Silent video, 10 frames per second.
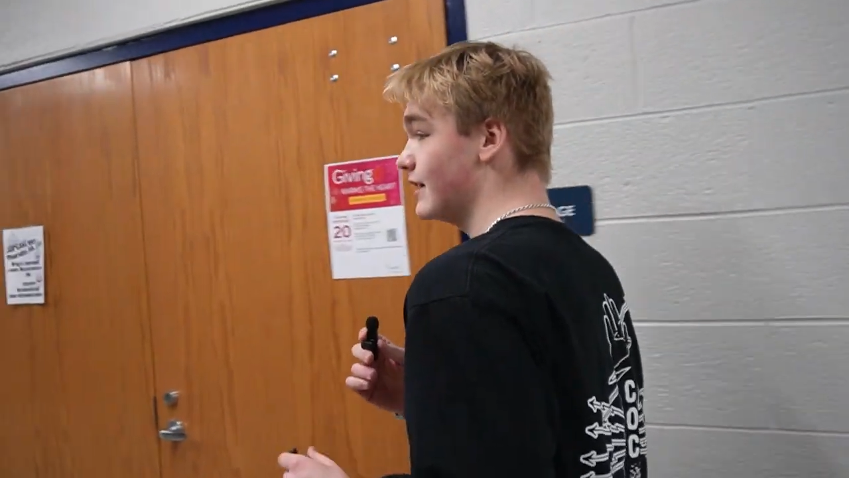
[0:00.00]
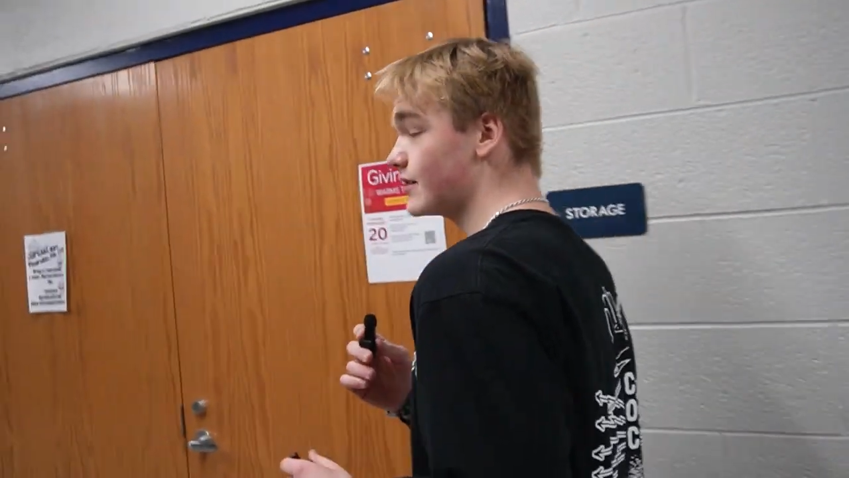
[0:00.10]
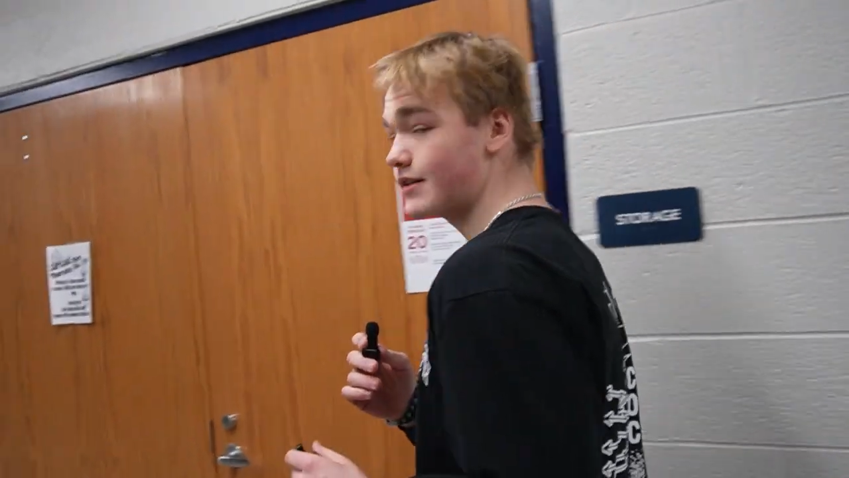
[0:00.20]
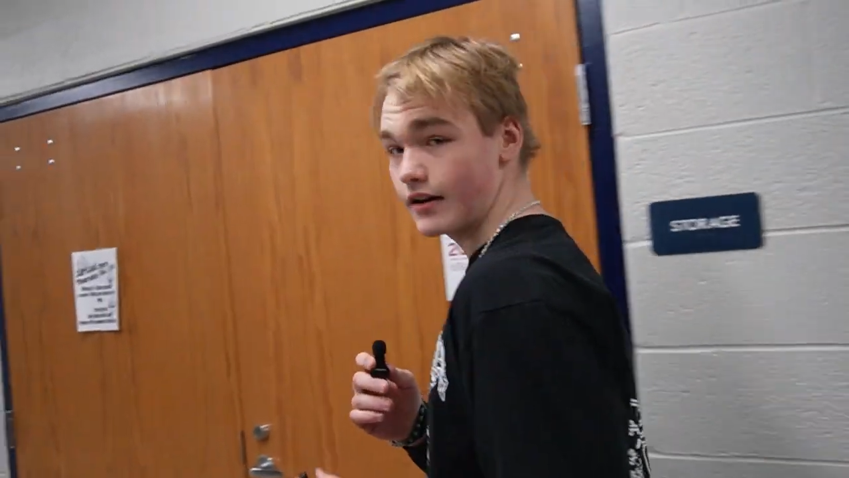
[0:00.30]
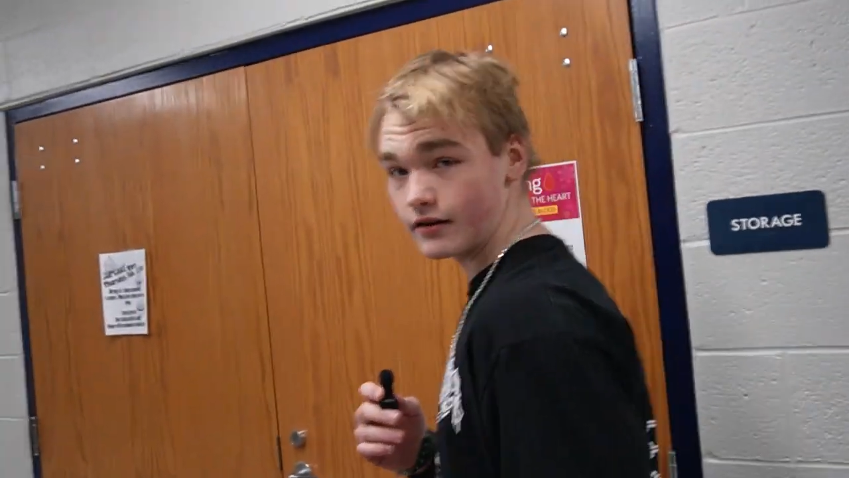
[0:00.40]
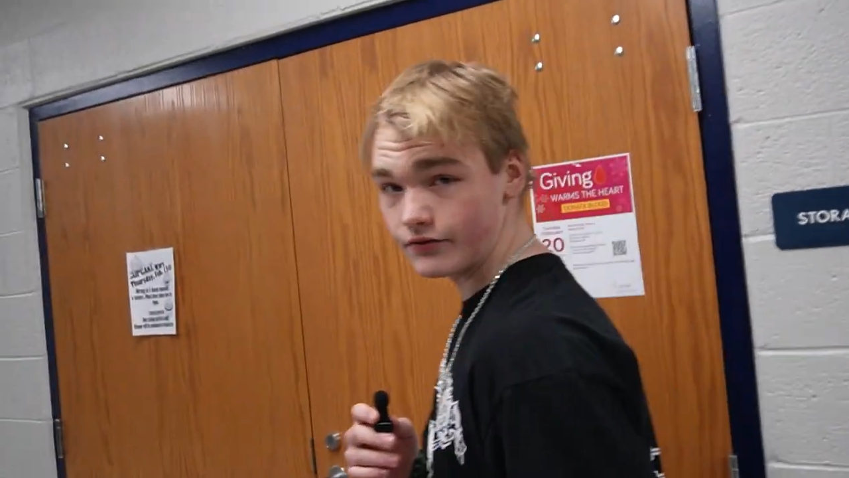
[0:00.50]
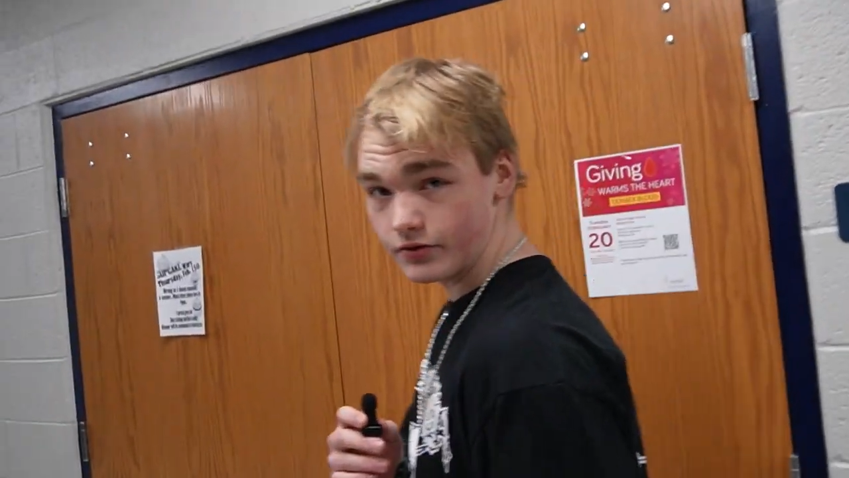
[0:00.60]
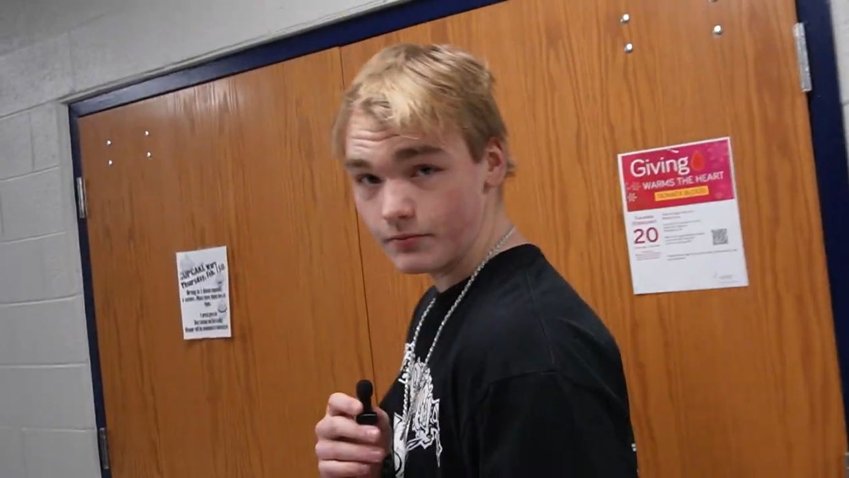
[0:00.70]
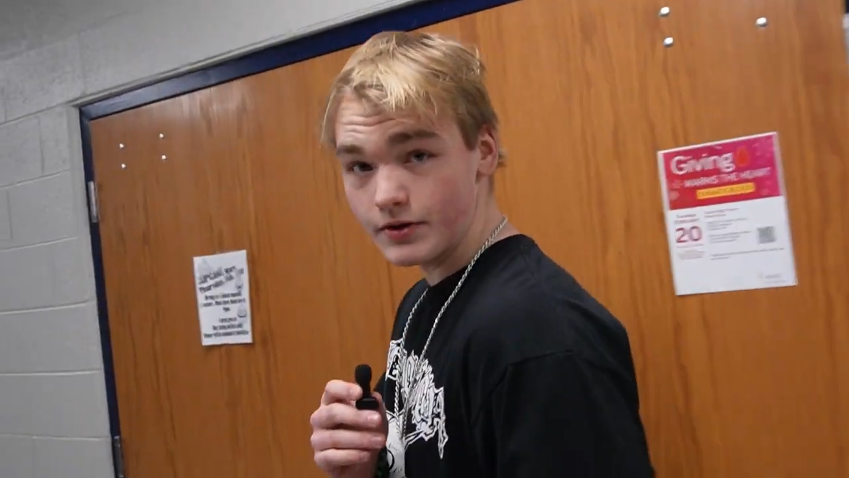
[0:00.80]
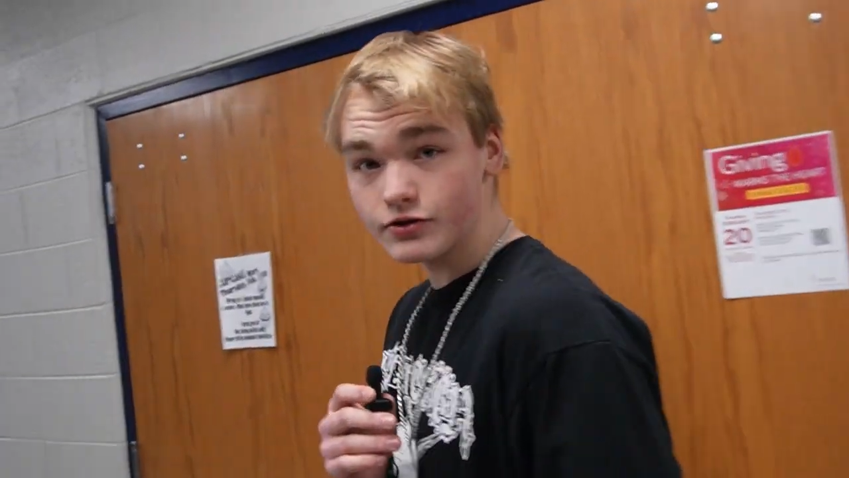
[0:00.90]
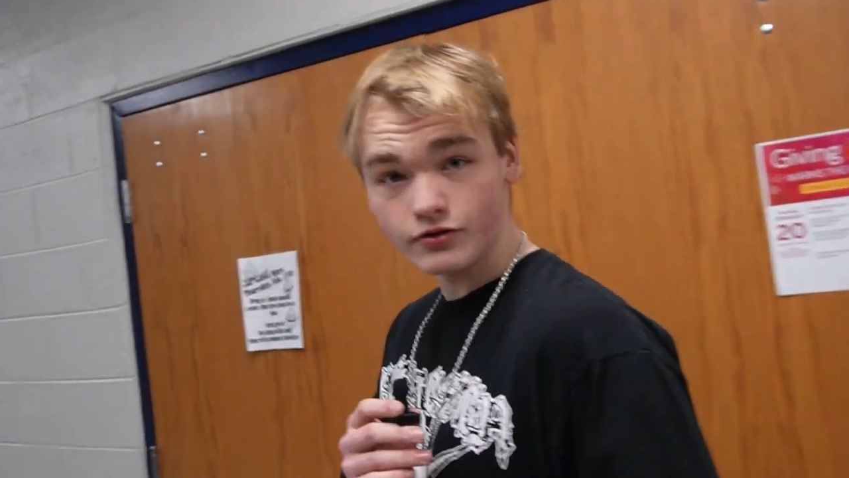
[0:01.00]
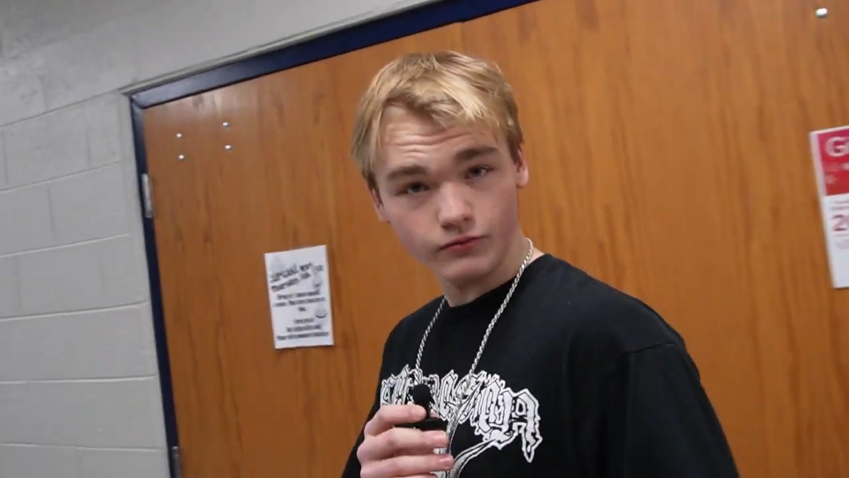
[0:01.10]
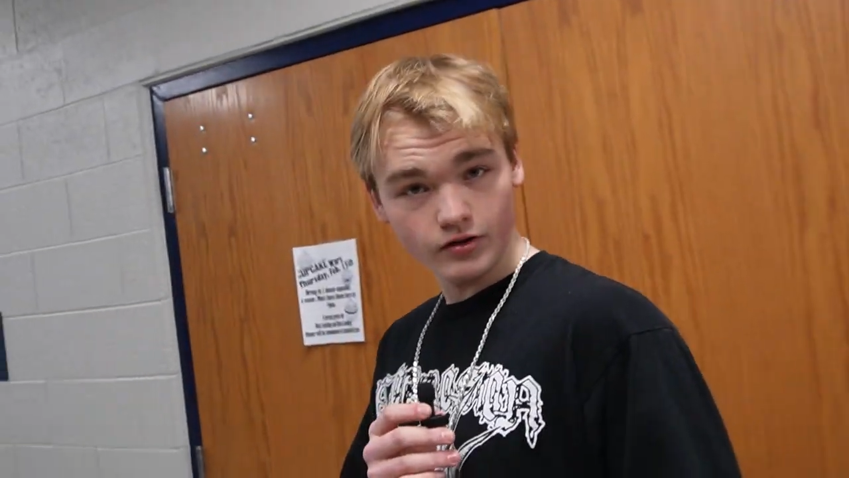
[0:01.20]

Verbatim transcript: here to interview Mr.